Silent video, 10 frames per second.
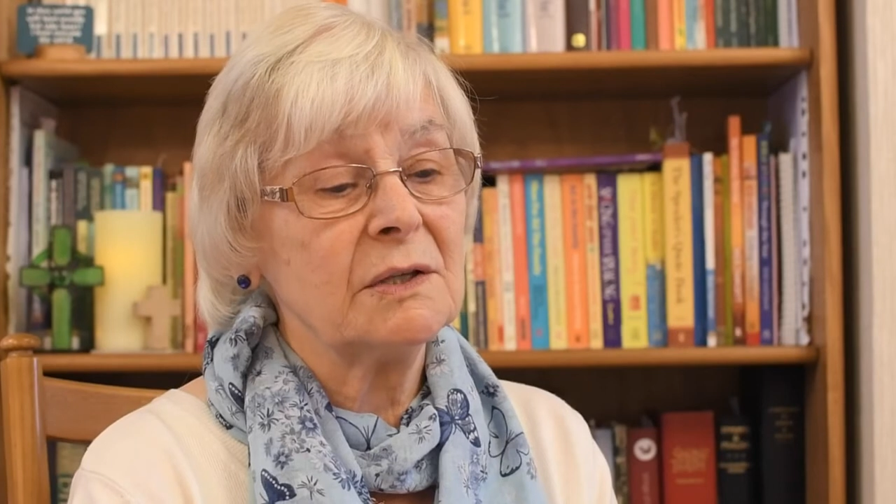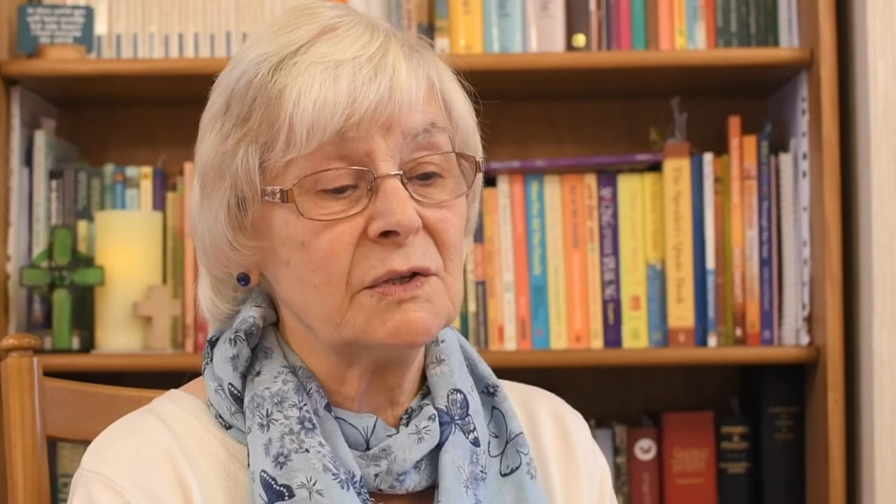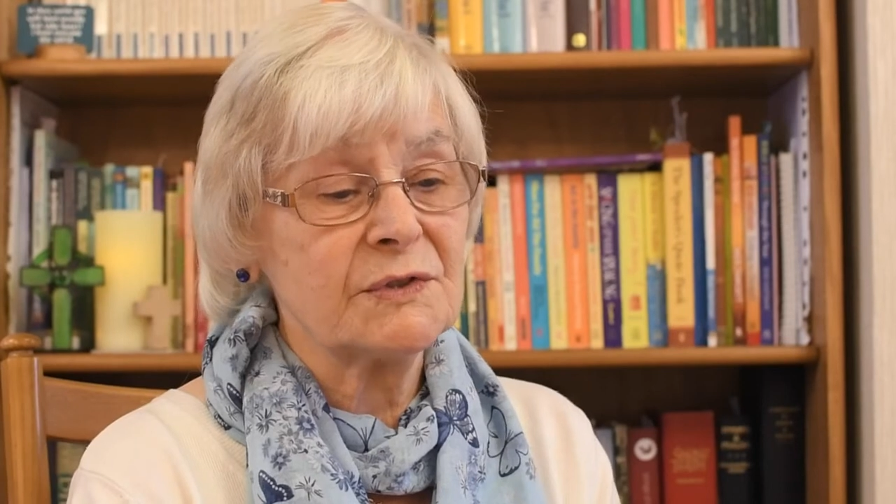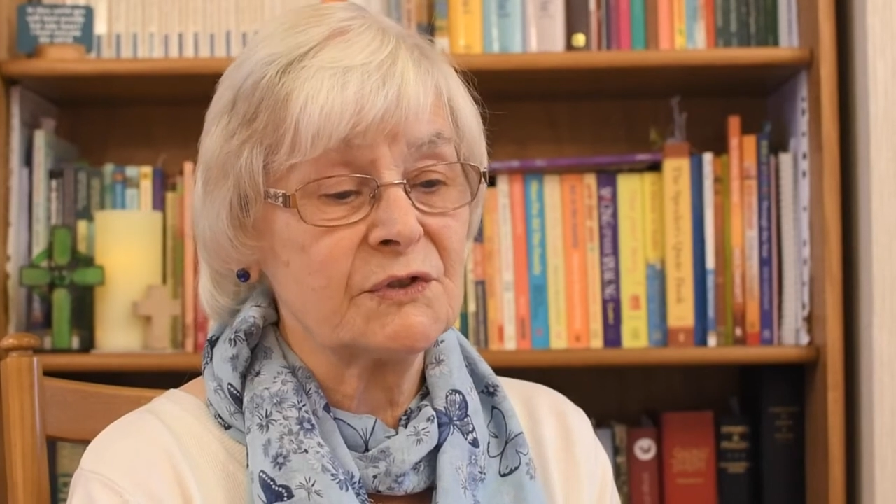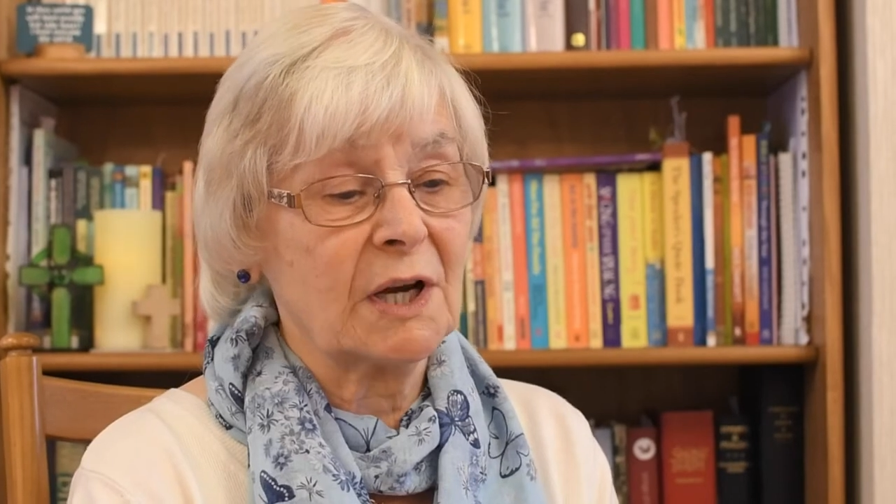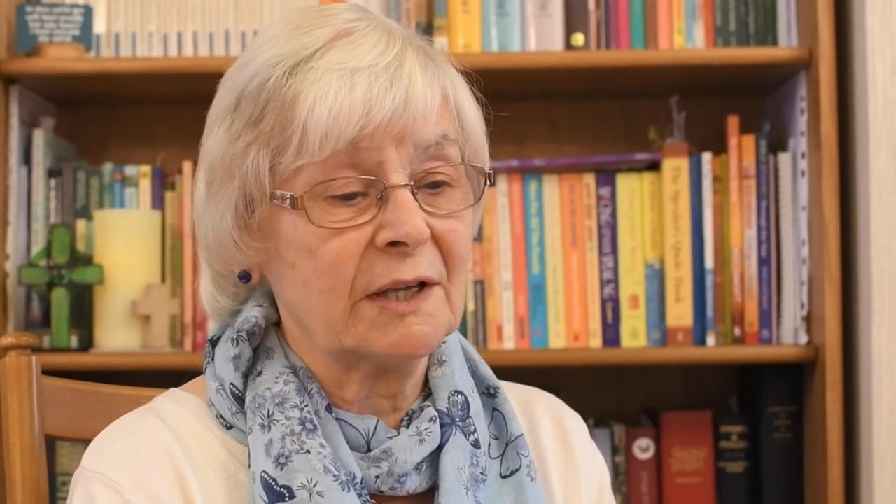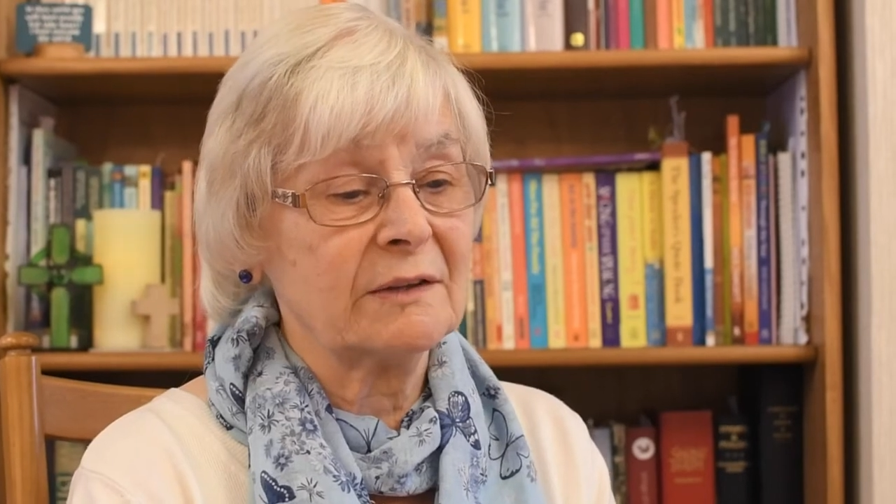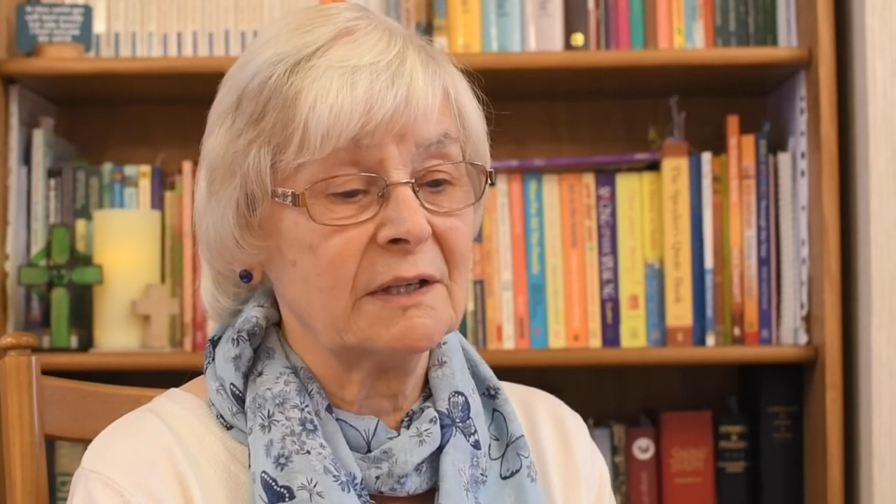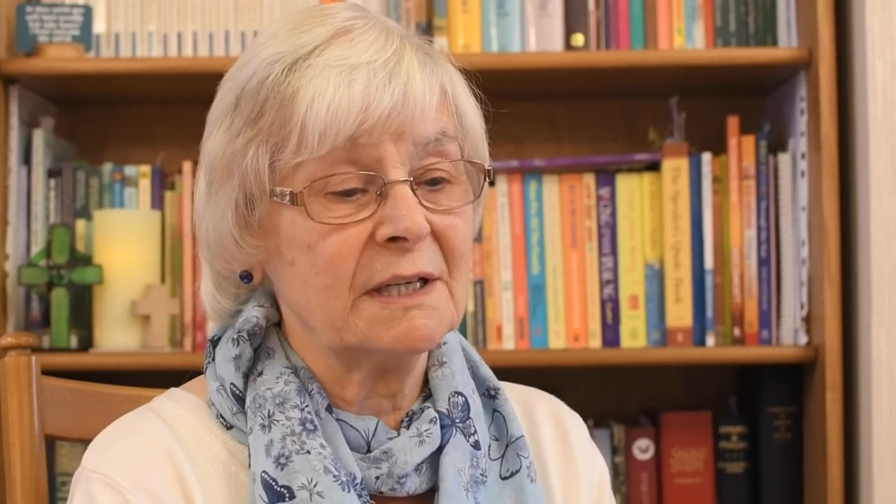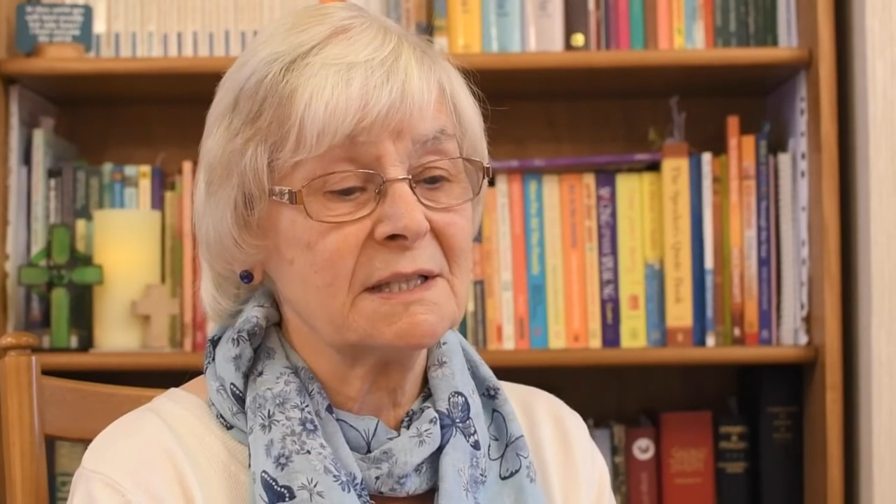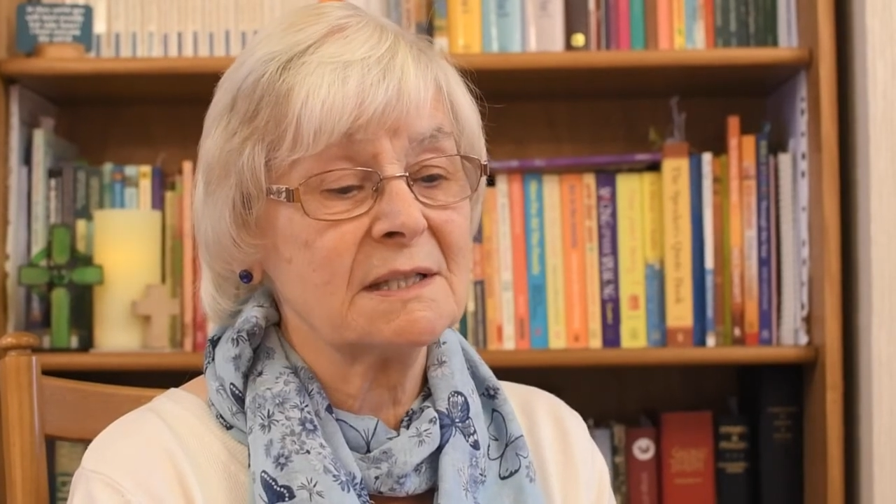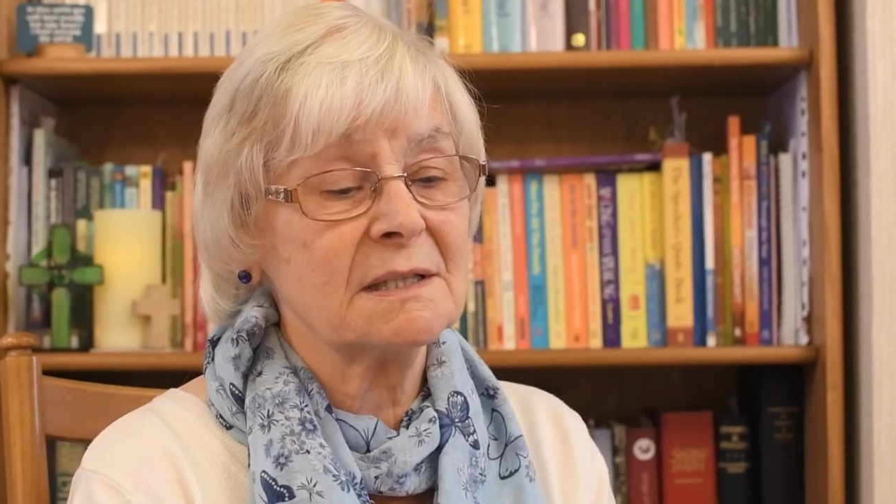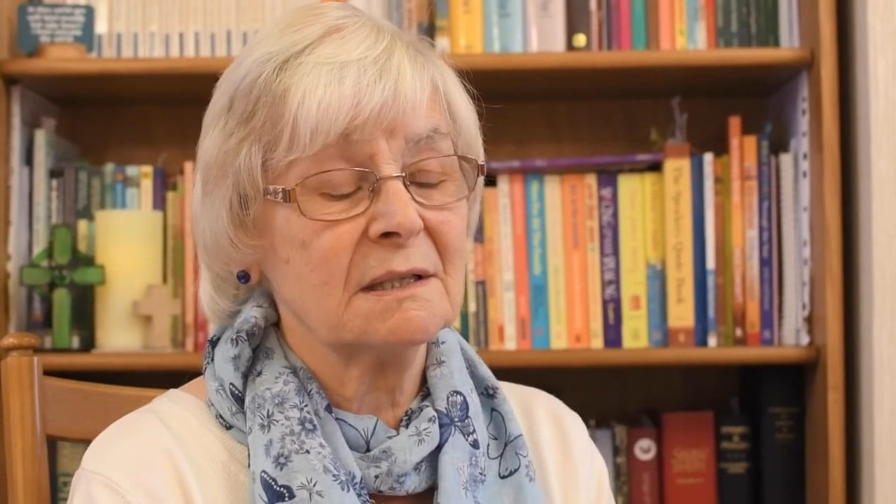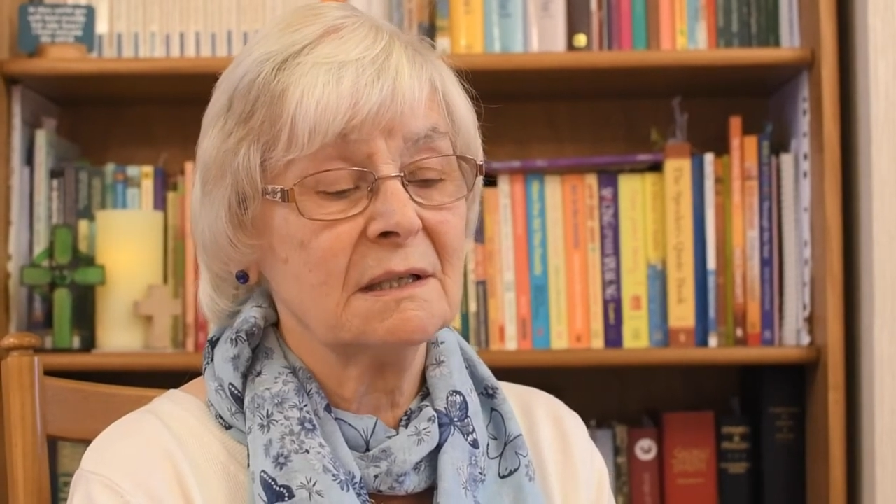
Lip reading: you strengthen us.